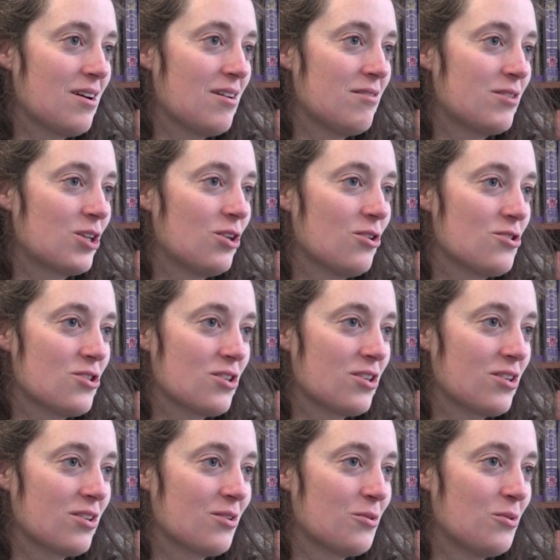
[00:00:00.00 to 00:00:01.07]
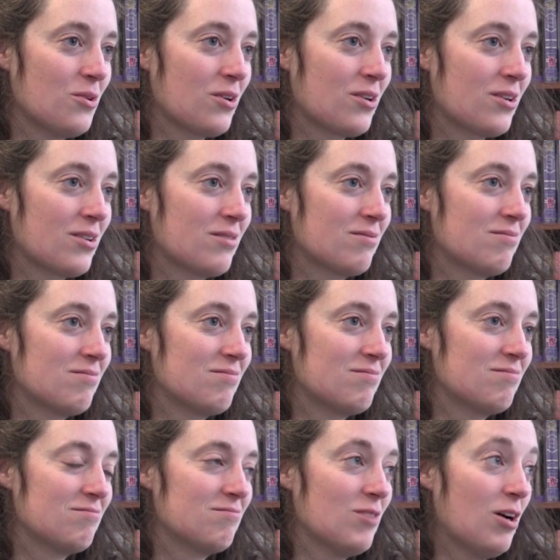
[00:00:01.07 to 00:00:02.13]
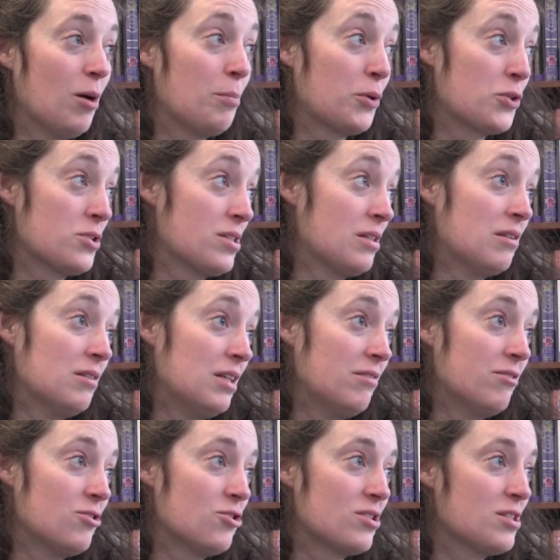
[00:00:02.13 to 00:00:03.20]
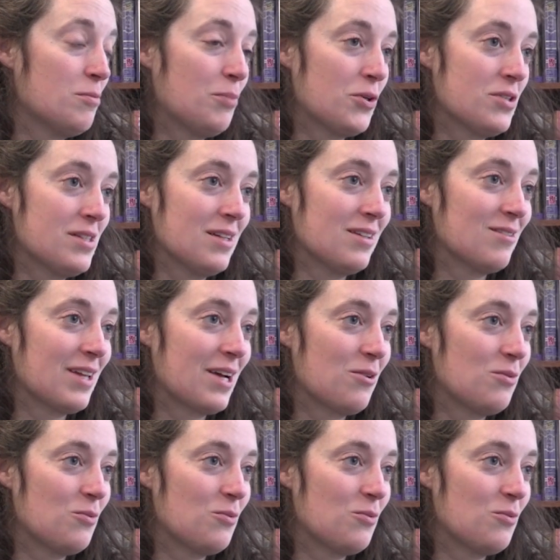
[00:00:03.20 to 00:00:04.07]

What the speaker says: of a culture or a person, even just a person.